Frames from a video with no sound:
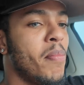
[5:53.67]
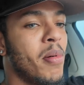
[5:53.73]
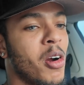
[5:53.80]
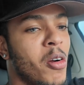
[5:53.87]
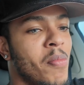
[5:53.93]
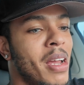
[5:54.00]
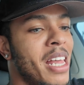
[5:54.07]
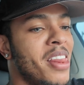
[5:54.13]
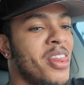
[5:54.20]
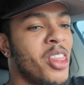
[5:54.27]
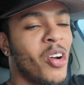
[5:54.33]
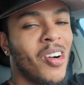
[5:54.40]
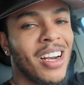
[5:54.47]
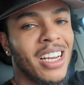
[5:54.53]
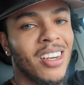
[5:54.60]
permit,
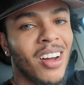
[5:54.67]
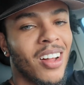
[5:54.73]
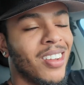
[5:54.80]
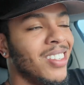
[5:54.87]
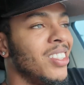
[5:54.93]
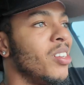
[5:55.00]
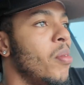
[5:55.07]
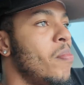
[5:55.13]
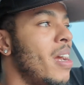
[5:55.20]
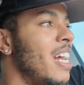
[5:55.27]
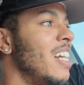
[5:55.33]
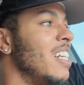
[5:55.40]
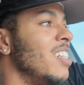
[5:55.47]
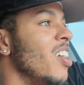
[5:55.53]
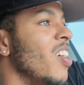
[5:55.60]
$30. So I'm paying
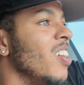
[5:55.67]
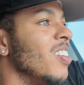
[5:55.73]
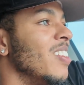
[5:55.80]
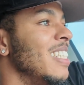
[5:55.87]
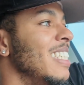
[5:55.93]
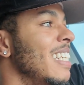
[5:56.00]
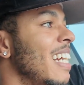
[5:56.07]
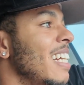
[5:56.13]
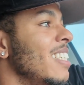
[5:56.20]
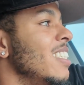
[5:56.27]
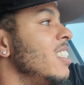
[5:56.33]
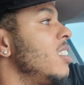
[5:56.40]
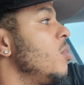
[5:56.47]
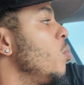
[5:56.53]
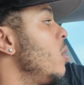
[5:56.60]
$1 a day
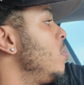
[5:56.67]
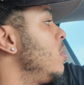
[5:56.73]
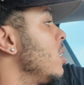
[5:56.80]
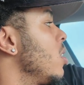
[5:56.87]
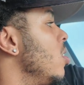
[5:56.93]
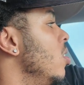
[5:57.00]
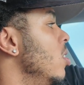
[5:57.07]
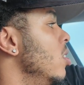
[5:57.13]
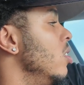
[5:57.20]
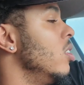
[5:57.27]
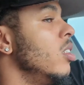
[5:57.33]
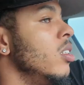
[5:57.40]
just to whip the car